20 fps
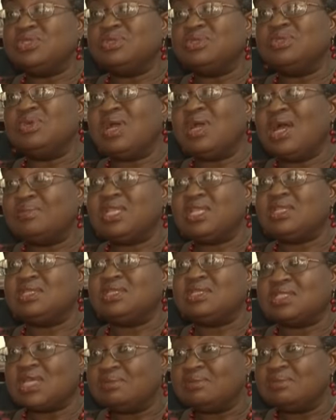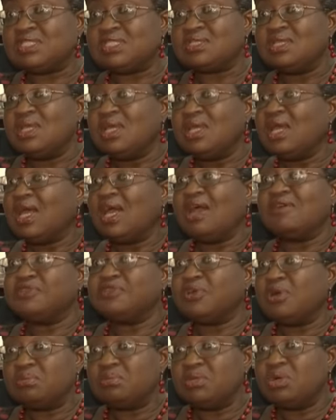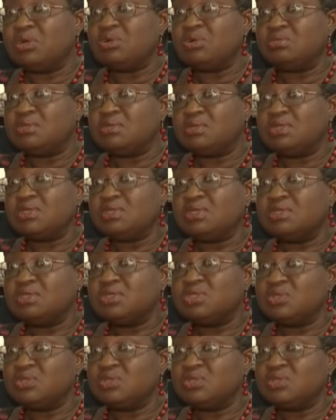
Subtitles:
Do you know how many times I've come home to